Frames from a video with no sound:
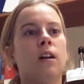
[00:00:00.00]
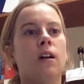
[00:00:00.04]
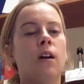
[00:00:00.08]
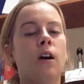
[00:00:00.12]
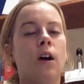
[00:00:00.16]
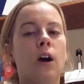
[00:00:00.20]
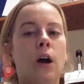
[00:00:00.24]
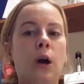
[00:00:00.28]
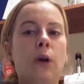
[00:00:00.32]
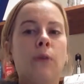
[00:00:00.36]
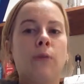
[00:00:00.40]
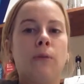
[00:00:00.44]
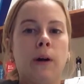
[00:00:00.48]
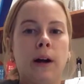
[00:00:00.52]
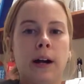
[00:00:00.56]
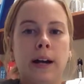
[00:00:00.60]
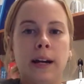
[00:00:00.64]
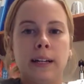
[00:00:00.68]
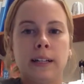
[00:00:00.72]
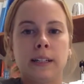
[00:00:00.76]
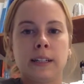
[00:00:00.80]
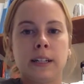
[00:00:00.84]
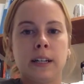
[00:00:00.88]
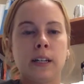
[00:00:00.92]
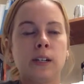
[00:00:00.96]
All
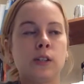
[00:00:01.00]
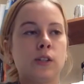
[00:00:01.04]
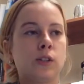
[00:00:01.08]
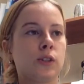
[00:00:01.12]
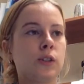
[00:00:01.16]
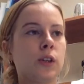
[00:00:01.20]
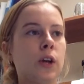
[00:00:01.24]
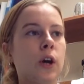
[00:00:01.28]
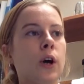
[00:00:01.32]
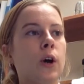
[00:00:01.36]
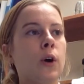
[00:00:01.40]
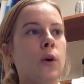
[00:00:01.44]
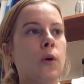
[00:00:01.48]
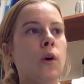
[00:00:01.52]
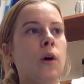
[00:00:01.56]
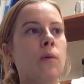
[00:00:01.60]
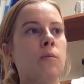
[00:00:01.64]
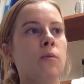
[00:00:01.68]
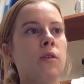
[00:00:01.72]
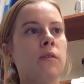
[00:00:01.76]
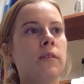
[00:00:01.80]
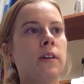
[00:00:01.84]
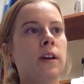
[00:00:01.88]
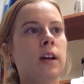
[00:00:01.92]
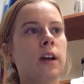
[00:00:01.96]
right, so
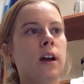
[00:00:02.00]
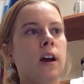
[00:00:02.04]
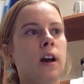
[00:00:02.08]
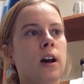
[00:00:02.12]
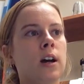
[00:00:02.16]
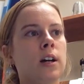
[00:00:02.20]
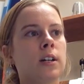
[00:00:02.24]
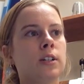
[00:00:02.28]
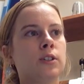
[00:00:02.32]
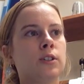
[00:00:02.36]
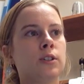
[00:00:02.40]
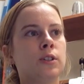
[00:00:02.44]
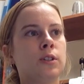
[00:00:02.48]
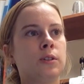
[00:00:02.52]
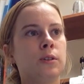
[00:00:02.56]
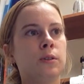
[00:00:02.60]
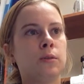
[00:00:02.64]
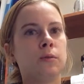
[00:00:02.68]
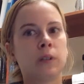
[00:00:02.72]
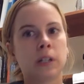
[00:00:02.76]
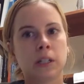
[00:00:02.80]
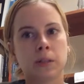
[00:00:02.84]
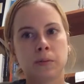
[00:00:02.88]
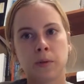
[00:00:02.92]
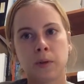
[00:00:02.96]
moving on to
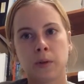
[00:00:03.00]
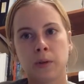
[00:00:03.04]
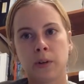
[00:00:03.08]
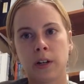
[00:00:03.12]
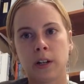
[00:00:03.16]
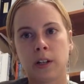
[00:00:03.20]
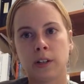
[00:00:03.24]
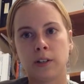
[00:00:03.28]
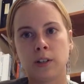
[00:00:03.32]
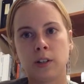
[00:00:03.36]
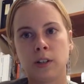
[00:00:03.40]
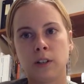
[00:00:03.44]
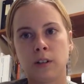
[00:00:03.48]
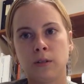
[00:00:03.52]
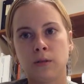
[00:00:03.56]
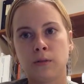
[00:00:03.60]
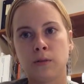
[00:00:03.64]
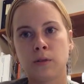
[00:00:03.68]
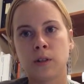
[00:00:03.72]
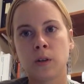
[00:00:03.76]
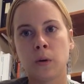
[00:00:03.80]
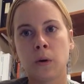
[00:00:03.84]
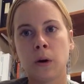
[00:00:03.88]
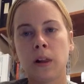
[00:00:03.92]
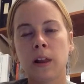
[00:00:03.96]
respiratory issues.
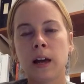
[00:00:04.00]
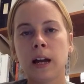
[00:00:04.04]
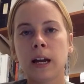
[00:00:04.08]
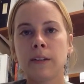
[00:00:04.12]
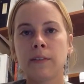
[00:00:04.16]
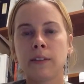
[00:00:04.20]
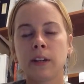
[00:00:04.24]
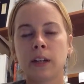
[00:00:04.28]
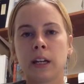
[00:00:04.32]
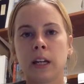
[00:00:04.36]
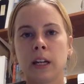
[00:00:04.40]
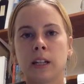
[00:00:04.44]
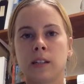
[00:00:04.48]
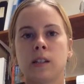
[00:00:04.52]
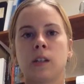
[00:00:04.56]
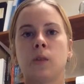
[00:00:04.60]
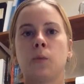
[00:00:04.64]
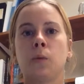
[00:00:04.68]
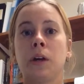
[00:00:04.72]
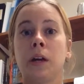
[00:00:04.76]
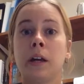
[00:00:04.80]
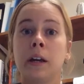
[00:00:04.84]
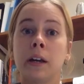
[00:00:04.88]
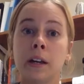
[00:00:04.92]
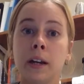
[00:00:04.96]
So a lot of the kids that
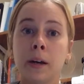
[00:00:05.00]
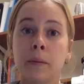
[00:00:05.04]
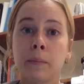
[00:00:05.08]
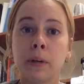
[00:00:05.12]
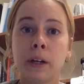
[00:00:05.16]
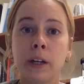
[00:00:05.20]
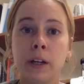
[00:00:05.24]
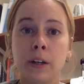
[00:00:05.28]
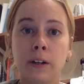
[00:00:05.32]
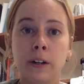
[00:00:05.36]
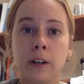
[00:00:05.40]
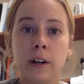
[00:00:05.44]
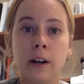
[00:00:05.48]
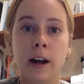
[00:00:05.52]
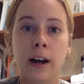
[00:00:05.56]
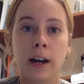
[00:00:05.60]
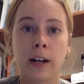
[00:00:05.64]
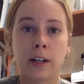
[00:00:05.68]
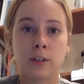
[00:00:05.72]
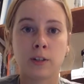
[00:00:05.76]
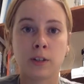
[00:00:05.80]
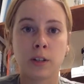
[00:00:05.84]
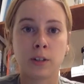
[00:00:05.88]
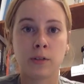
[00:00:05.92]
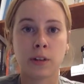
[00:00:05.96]
we get up here are
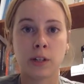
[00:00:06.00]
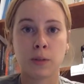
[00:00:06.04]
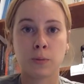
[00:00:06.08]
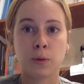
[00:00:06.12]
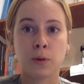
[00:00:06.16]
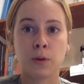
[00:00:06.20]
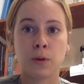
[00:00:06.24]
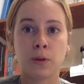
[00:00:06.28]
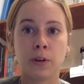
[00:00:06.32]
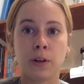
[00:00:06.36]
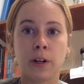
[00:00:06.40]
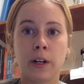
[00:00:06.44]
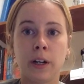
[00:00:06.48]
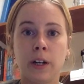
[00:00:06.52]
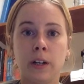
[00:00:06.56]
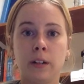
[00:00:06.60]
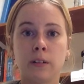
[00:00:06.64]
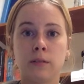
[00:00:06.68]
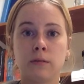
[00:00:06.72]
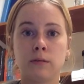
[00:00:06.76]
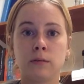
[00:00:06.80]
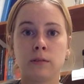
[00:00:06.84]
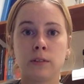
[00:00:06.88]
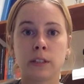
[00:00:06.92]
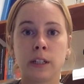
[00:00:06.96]
actually respiratory
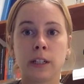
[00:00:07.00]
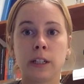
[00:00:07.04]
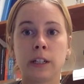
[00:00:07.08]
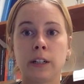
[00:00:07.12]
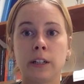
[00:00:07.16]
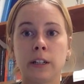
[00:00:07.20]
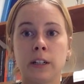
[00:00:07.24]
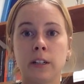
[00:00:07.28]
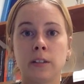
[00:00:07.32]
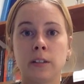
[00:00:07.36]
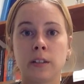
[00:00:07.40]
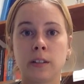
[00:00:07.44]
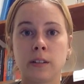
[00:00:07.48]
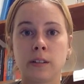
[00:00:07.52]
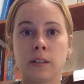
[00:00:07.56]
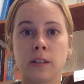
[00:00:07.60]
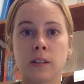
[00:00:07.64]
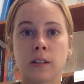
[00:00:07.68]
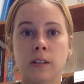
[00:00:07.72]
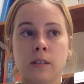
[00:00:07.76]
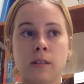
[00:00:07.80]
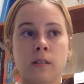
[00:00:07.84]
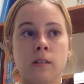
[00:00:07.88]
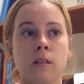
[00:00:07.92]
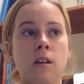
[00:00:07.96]
related
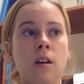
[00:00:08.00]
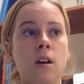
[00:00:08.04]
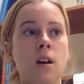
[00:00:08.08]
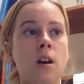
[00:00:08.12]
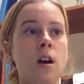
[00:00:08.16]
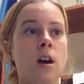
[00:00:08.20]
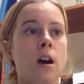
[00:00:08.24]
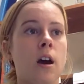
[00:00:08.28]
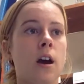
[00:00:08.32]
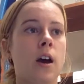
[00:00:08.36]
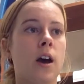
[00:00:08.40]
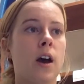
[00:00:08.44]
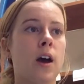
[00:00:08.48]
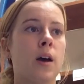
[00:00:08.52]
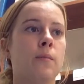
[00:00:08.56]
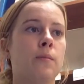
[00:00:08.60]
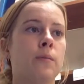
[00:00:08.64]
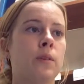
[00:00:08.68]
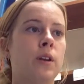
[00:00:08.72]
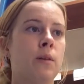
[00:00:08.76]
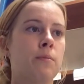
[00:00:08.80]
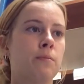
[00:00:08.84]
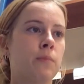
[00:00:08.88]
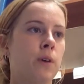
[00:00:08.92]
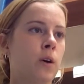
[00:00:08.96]
illnesses.
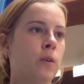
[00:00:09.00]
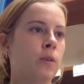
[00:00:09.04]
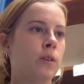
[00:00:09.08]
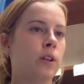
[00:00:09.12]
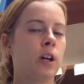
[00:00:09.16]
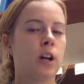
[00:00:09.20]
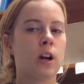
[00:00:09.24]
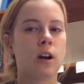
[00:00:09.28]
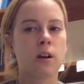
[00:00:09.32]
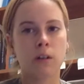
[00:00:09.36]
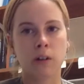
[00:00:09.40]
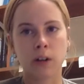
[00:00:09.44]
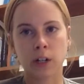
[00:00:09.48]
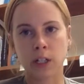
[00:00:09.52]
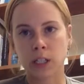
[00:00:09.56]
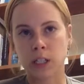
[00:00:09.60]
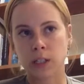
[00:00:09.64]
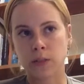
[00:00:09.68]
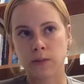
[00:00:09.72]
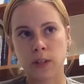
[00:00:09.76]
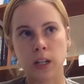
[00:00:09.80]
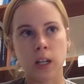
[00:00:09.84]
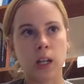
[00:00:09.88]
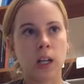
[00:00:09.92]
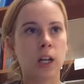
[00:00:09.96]
Pneumonia,
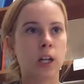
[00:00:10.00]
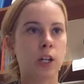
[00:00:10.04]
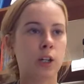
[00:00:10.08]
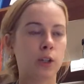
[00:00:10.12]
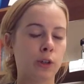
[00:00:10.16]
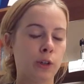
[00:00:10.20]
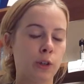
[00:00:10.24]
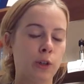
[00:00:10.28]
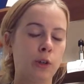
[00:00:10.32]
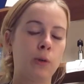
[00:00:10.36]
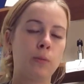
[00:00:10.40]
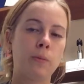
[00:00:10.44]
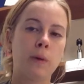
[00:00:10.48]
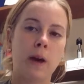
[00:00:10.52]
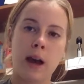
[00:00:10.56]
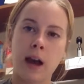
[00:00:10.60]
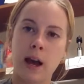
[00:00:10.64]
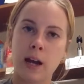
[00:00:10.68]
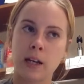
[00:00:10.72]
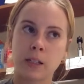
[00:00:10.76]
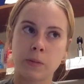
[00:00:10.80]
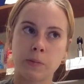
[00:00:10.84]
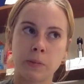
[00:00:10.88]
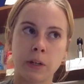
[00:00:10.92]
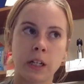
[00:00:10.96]
RSV, croup,
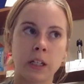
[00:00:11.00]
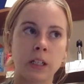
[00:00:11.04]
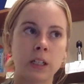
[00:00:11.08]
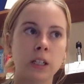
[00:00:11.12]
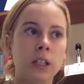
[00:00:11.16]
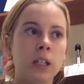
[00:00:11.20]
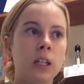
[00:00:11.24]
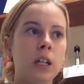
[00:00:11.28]
asthma.